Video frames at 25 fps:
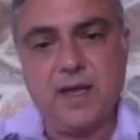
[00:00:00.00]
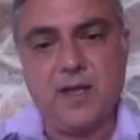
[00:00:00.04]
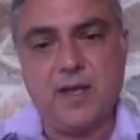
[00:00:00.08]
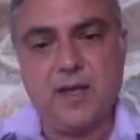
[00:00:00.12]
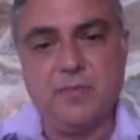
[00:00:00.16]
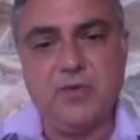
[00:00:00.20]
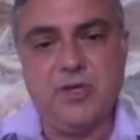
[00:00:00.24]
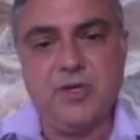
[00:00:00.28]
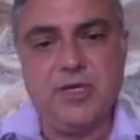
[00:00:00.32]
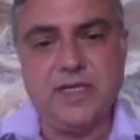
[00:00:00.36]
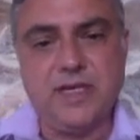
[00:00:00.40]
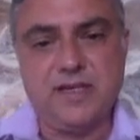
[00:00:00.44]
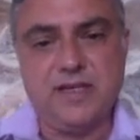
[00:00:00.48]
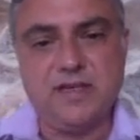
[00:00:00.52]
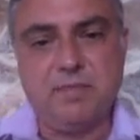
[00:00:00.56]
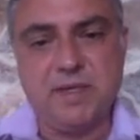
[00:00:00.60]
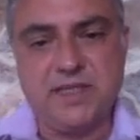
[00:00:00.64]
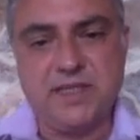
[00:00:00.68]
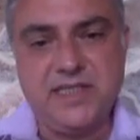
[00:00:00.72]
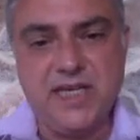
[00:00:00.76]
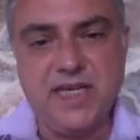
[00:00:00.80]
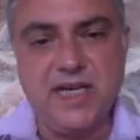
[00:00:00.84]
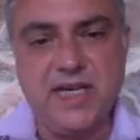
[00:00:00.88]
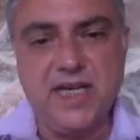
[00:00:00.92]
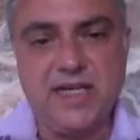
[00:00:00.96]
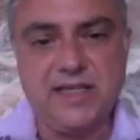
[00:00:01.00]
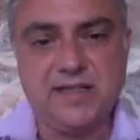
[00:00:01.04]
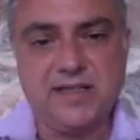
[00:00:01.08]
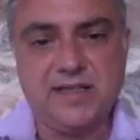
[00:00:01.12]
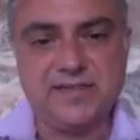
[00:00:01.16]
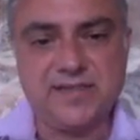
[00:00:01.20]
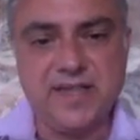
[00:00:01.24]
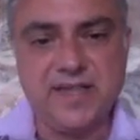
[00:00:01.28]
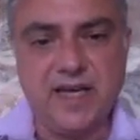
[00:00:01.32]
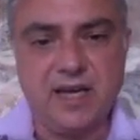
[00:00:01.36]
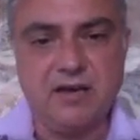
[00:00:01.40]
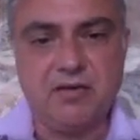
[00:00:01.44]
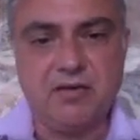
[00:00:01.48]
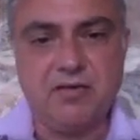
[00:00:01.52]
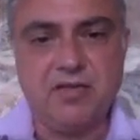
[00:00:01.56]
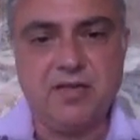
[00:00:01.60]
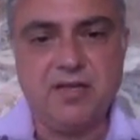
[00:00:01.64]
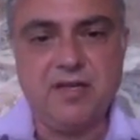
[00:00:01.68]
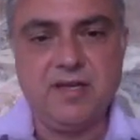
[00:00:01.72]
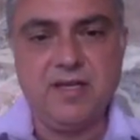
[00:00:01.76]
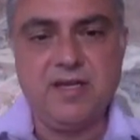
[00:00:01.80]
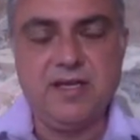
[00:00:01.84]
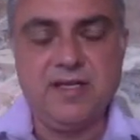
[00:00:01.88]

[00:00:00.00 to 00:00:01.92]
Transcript: communities, particularly in the South.